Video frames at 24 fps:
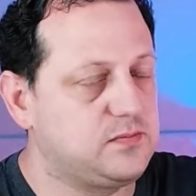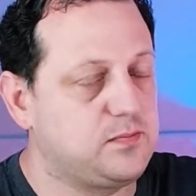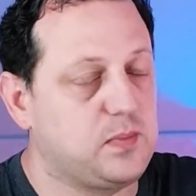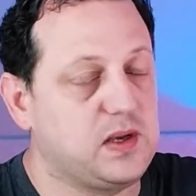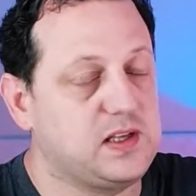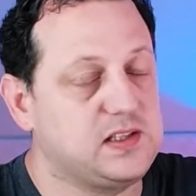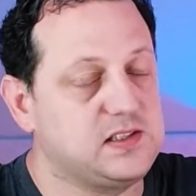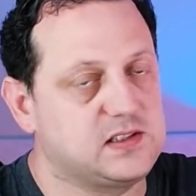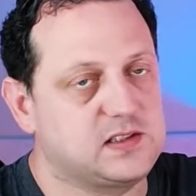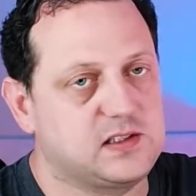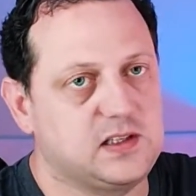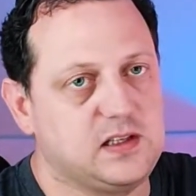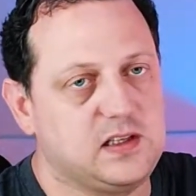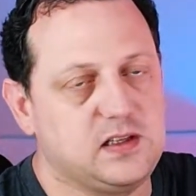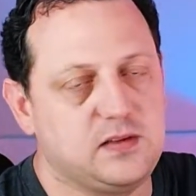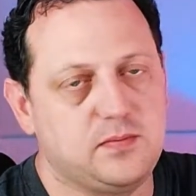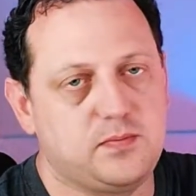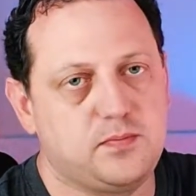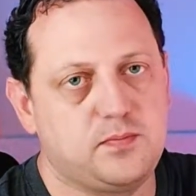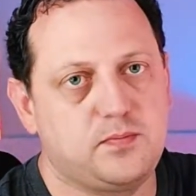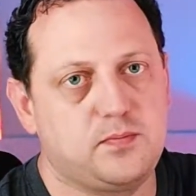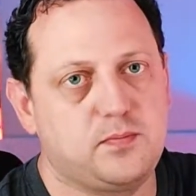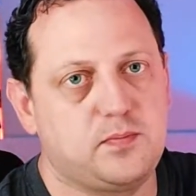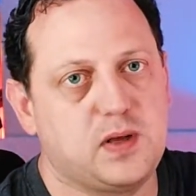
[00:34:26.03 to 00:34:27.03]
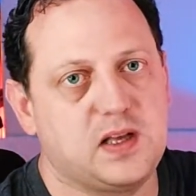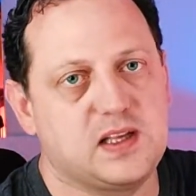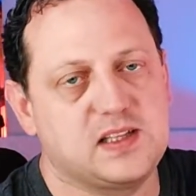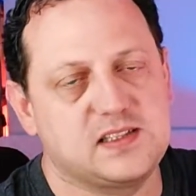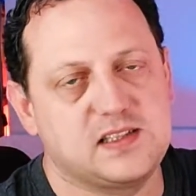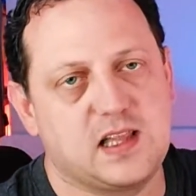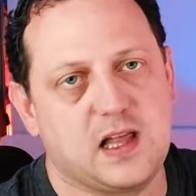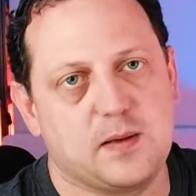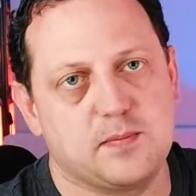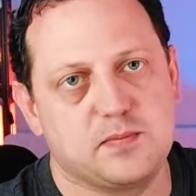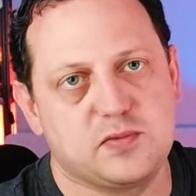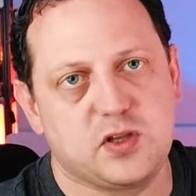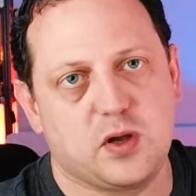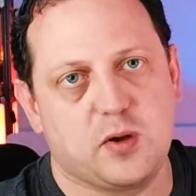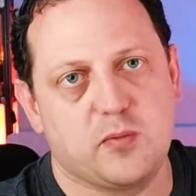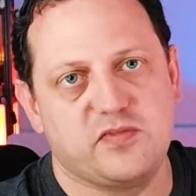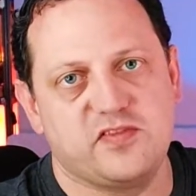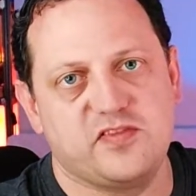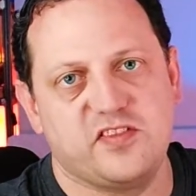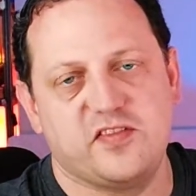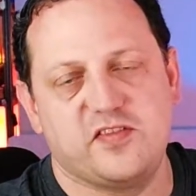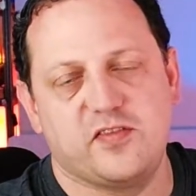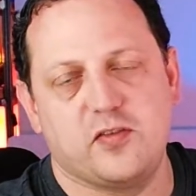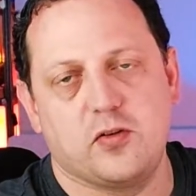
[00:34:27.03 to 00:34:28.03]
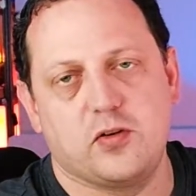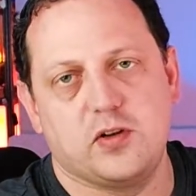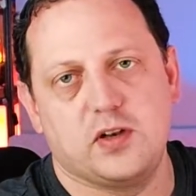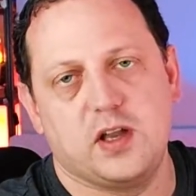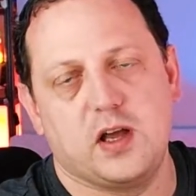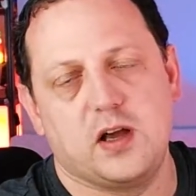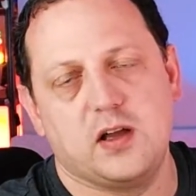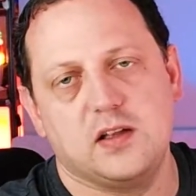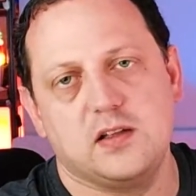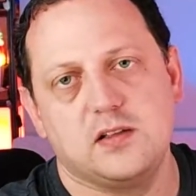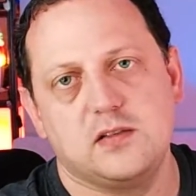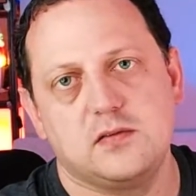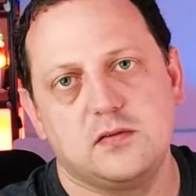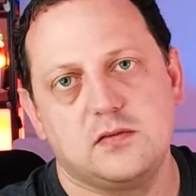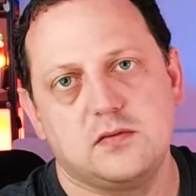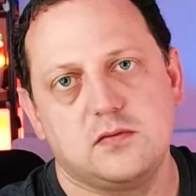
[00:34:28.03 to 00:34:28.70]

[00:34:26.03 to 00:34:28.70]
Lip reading: basically best laptop for Fortnite.